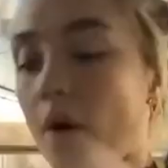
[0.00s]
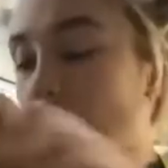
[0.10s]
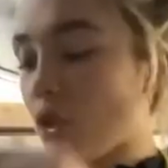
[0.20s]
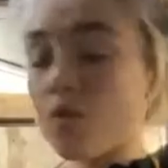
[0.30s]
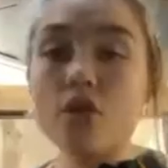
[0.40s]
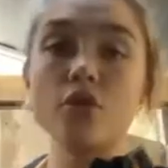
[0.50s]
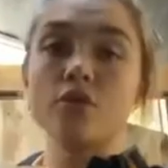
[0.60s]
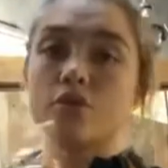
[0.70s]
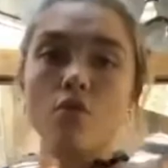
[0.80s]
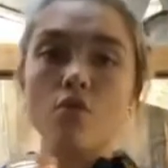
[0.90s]
I don't want to
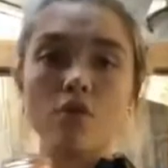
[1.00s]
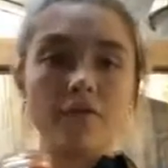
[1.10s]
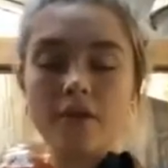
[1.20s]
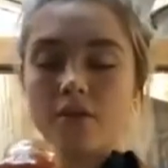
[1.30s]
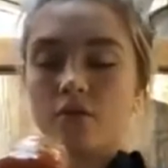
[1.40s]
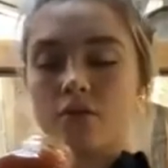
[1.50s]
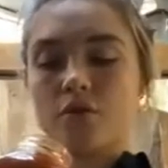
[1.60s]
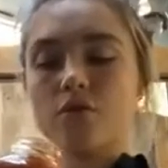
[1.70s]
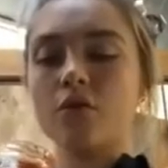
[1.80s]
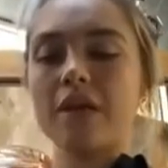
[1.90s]
use all of it, not at
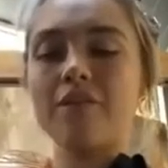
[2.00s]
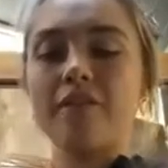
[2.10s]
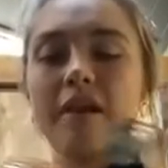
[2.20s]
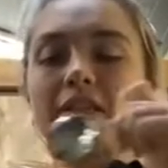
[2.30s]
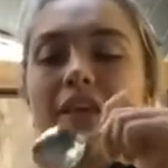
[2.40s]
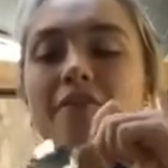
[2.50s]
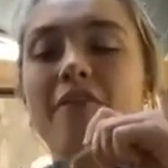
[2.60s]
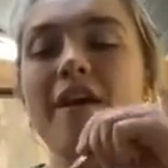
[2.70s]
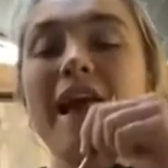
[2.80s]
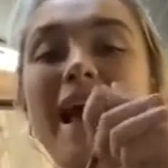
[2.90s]
all. In fact, if
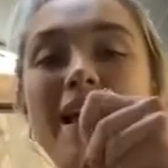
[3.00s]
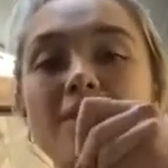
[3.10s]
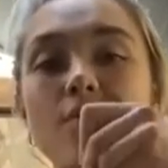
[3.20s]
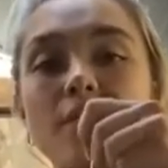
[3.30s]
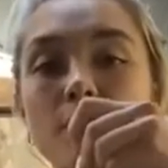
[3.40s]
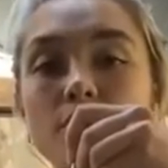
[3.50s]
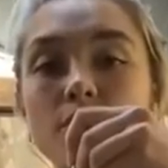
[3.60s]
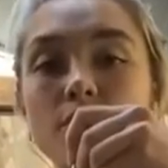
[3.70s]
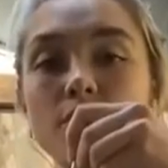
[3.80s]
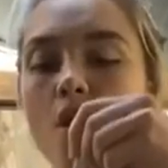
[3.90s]
I'd had one that was
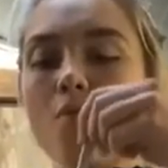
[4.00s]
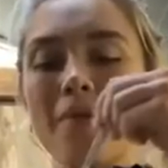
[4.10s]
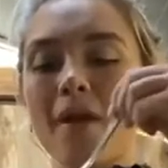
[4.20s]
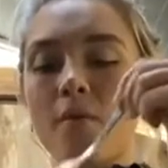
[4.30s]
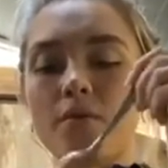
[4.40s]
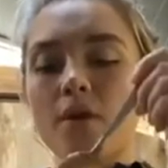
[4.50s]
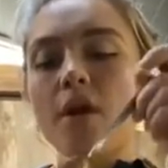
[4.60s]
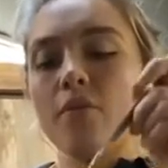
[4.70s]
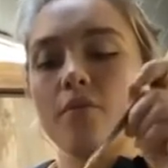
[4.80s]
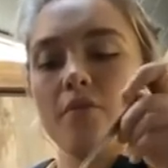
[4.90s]
already open, that
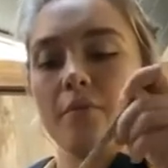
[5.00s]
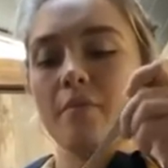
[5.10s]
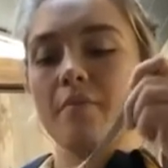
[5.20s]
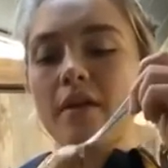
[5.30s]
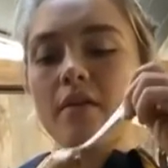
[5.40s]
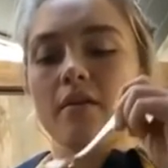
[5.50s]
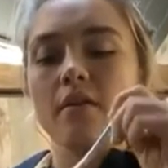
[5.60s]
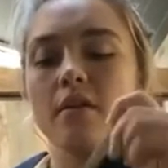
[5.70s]
would have been better.